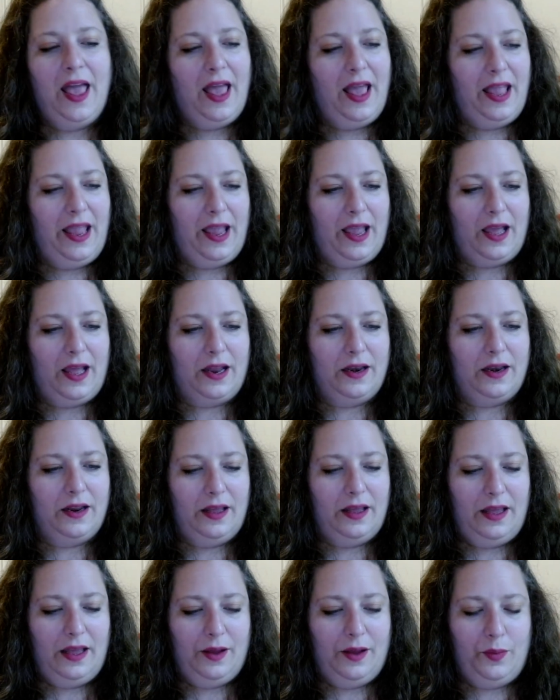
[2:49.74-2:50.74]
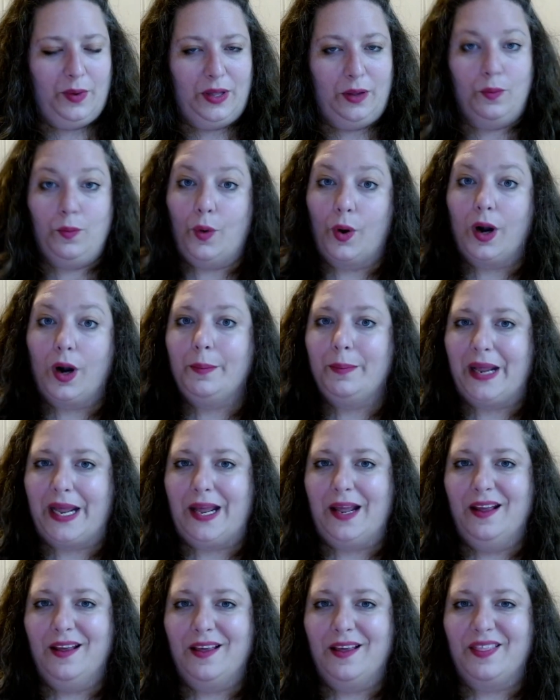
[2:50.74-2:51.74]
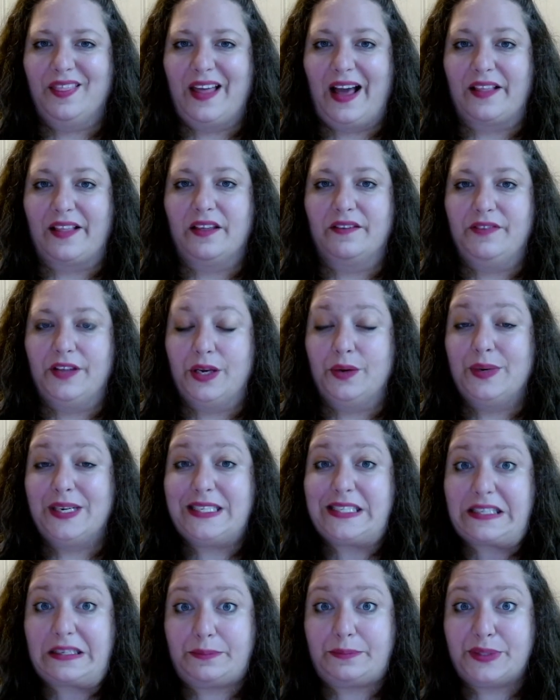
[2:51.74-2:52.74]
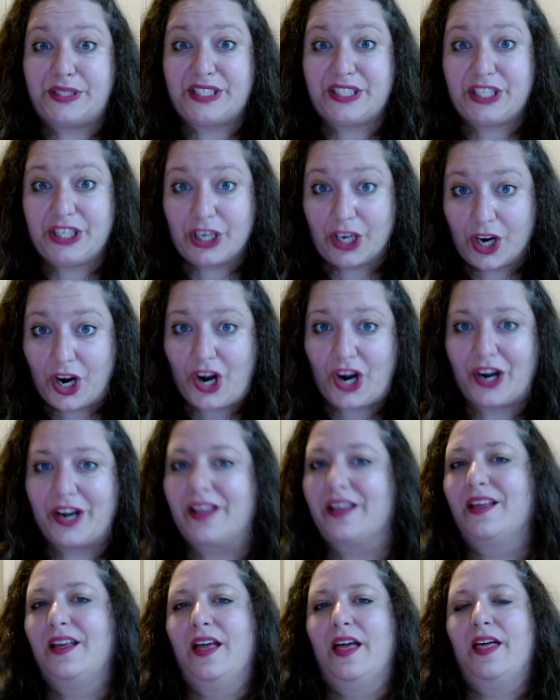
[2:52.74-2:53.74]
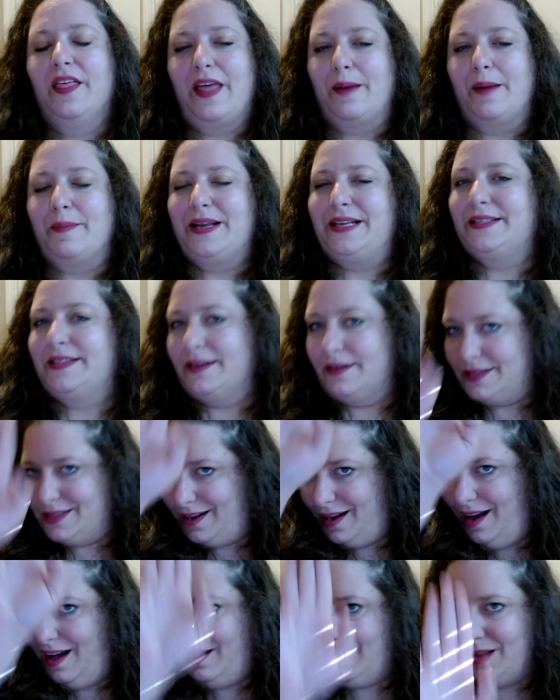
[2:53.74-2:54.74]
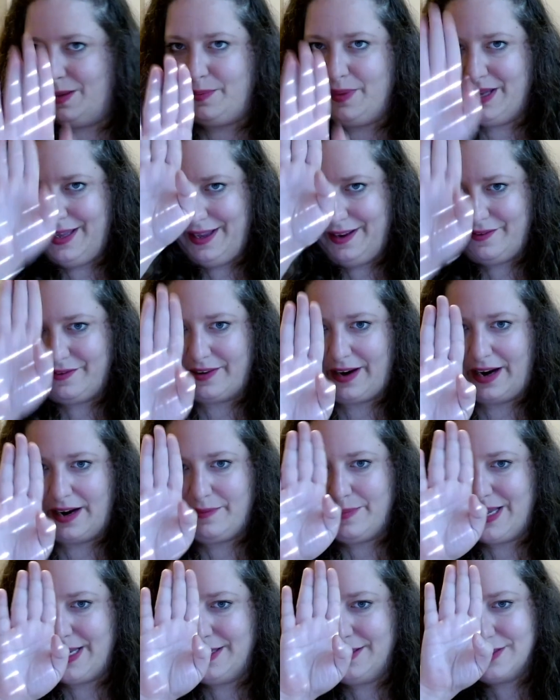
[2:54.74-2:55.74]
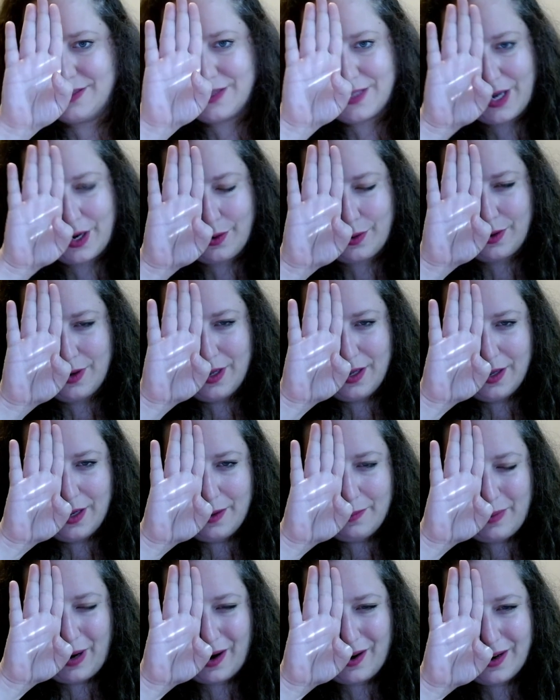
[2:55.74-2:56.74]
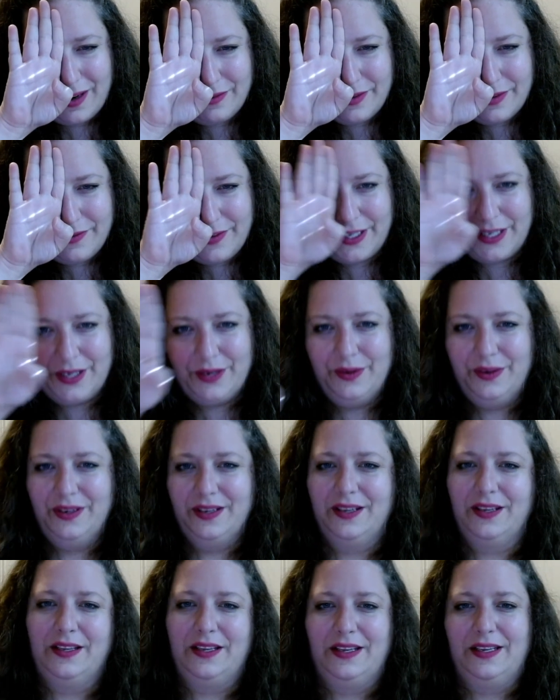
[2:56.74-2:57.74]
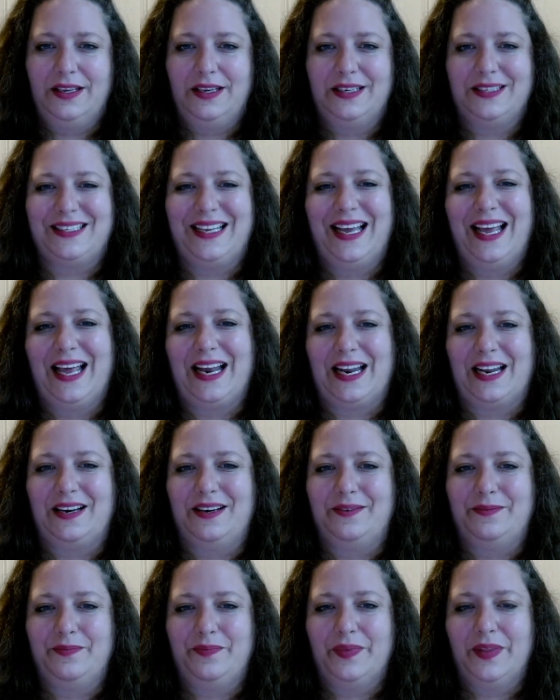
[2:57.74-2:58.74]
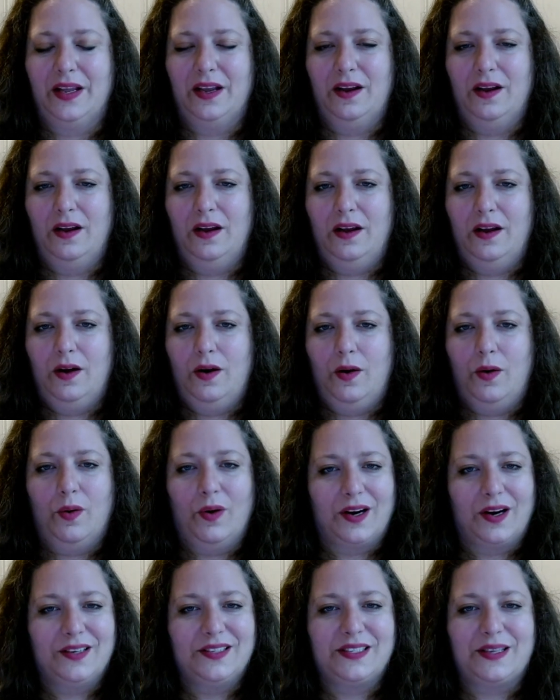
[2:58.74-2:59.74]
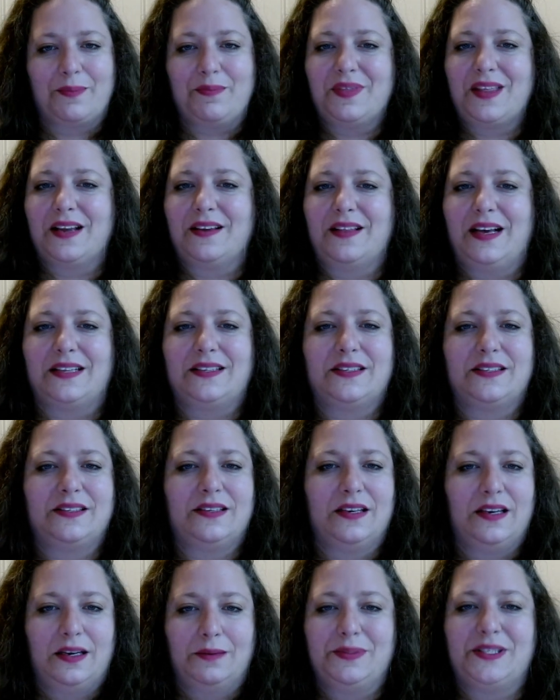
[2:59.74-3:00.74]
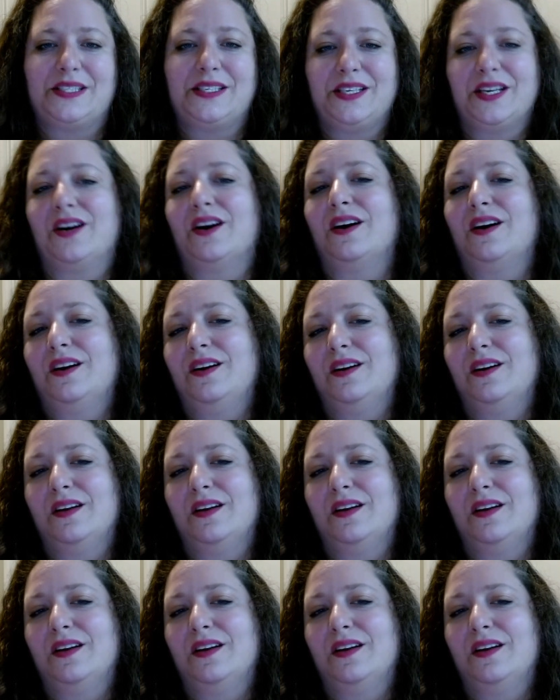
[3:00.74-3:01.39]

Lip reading: and it will warn me that the view is obscured. That means there's a column in front of me, so part of the view is hidden. Or something that's obscure